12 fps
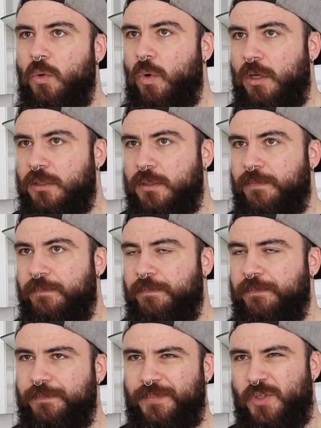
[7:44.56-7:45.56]
What?
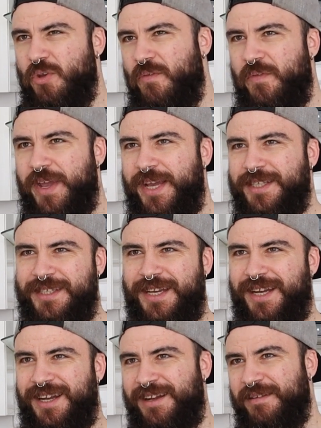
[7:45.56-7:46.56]
Do you think it's
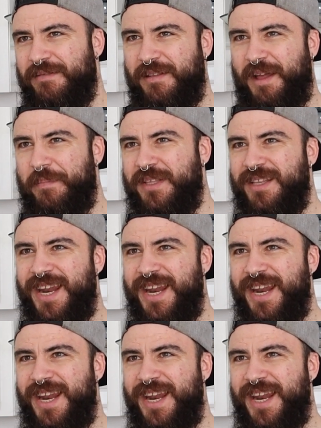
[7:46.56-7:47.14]
a bit